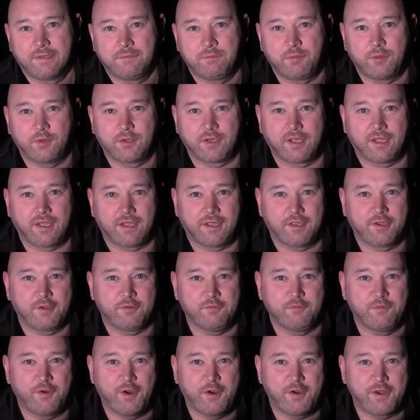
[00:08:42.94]
but
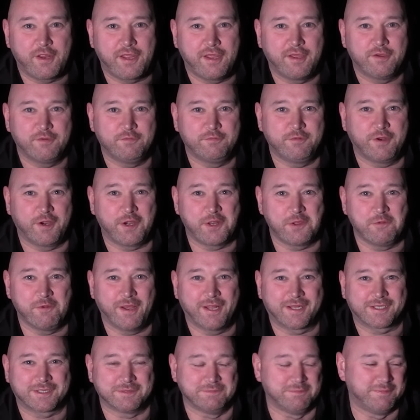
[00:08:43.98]
very, very
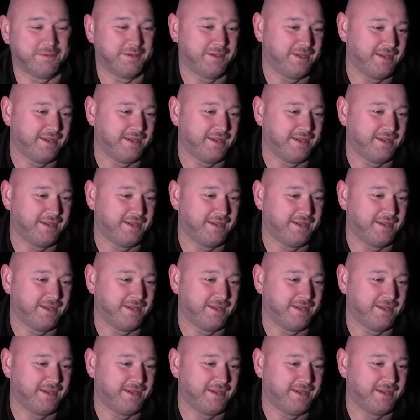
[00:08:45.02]
welcome.